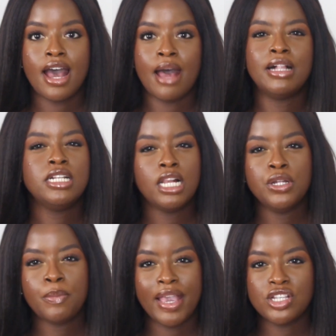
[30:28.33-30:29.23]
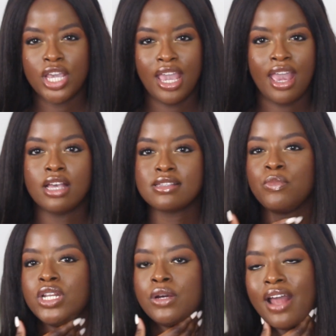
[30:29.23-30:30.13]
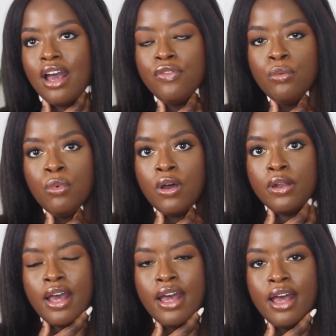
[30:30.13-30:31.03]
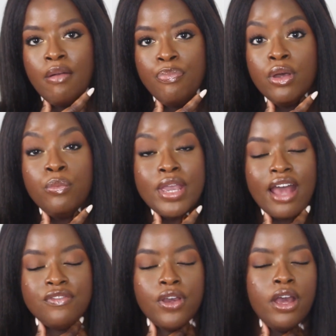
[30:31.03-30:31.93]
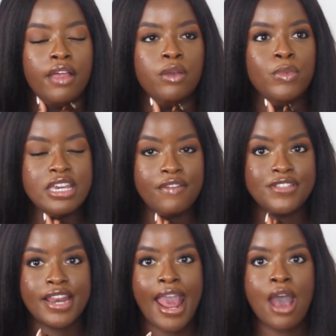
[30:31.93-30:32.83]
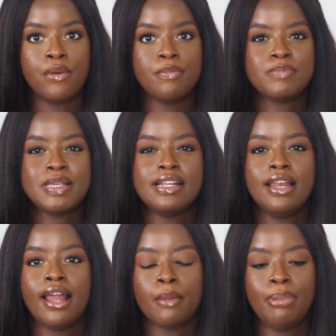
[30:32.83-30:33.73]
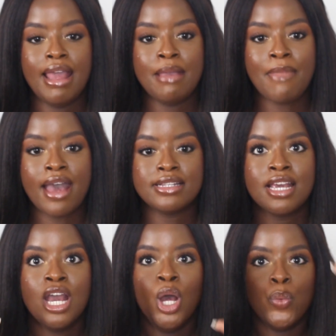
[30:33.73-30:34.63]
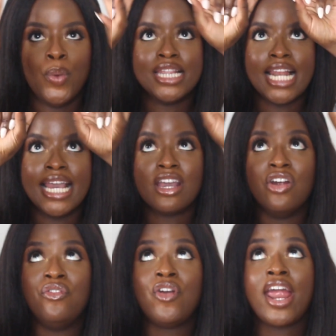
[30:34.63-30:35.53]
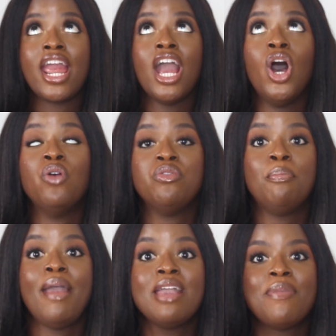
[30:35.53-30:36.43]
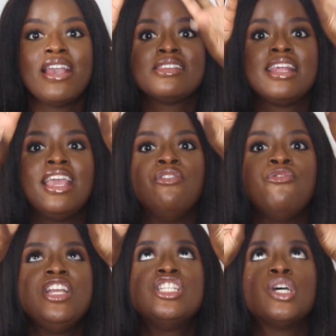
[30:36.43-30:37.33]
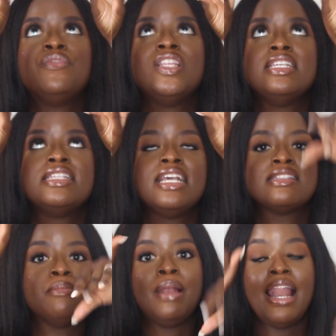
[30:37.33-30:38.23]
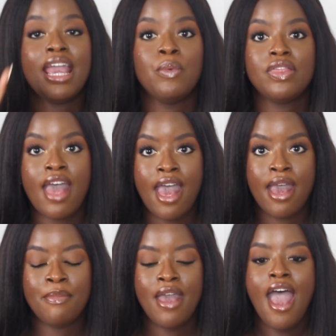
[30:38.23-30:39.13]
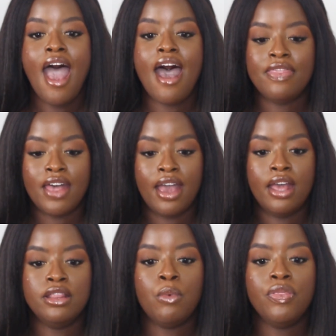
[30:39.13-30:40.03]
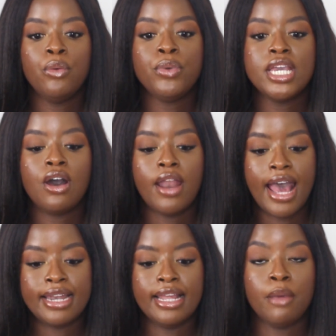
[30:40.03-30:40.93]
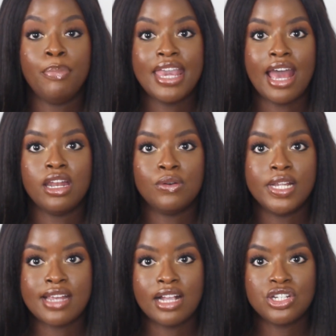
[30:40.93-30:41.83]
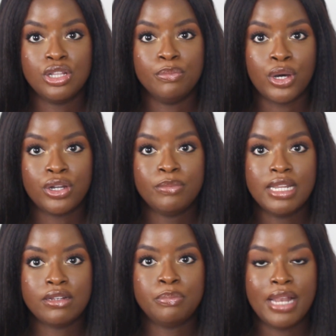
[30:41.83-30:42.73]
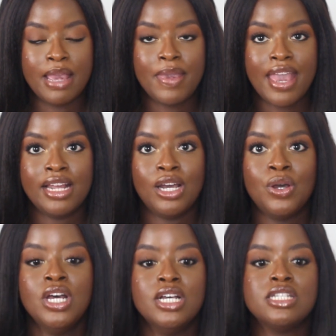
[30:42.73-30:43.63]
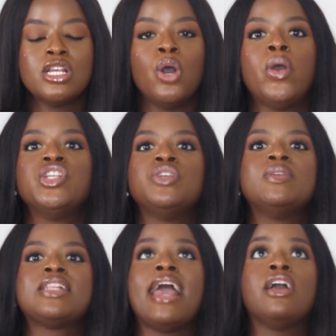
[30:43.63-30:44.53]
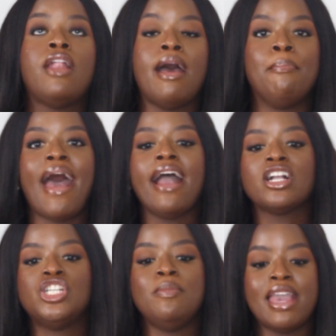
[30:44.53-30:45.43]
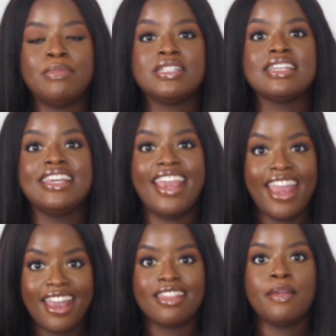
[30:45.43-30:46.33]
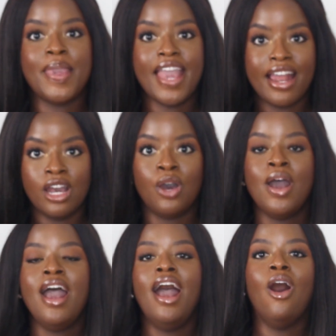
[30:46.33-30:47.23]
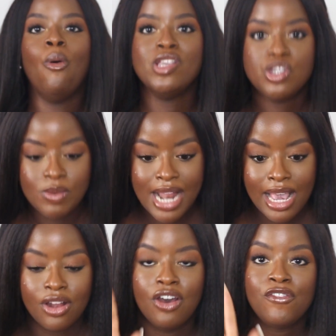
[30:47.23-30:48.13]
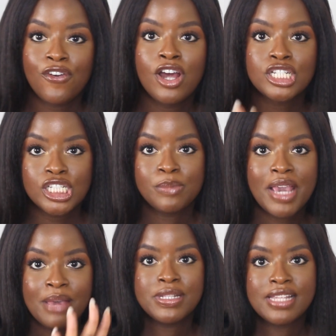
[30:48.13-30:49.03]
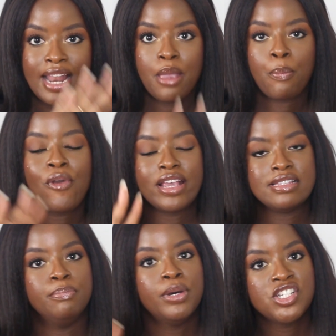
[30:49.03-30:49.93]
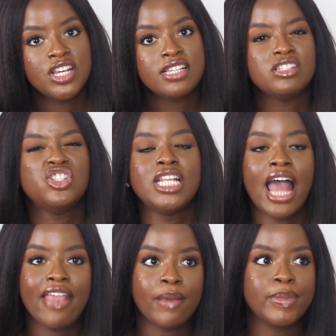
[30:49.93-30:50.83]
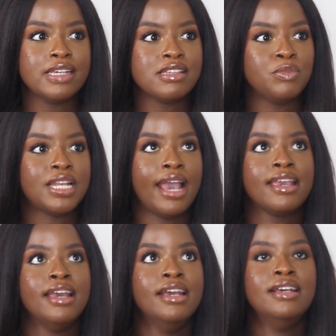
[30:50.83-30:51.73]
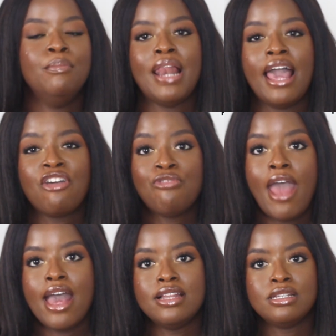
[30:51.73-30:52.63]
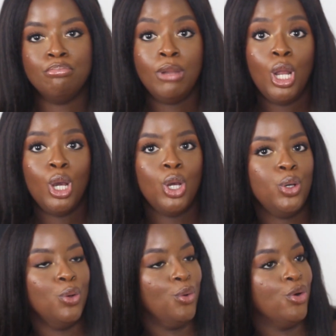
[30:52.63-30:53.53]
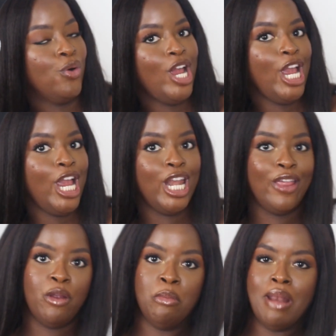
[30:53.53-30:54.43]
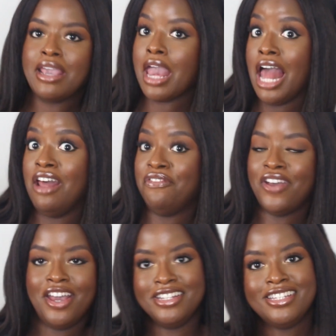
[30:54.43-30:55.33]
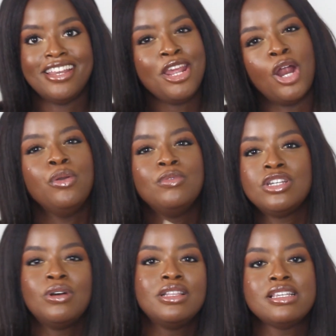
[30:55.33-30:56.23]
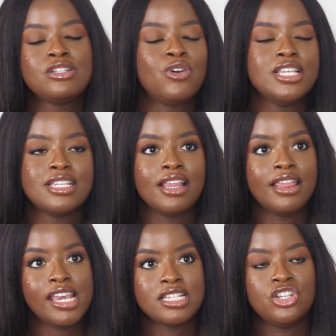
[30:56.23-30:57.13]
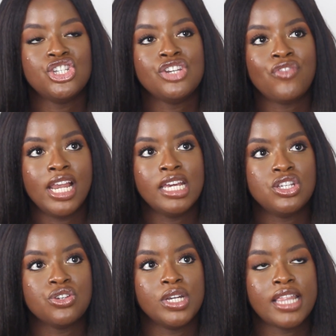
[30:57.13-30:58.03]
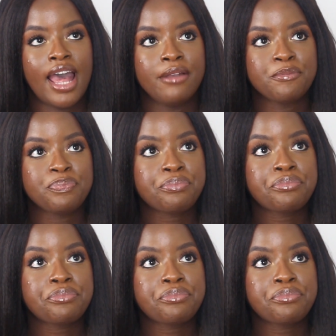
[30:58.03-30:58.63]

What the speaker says: I'll include a picture here because we don't have the one that we had for her. I think we gifted it out, but basically like a play mat with like a ring over the baby so they could reach up for these things and play with them. And then the one that we got had like a piano attached to the bottom, a little play piano. So when she was lying on her back, she'd be able to kick the piano, or when she was lying on her front, she'd be able to like press the buttons. And she liked that because it would like be like red, blue, green, and then it would be like elephant, and you know, it would do all these noises and things, and she really enjoyed that.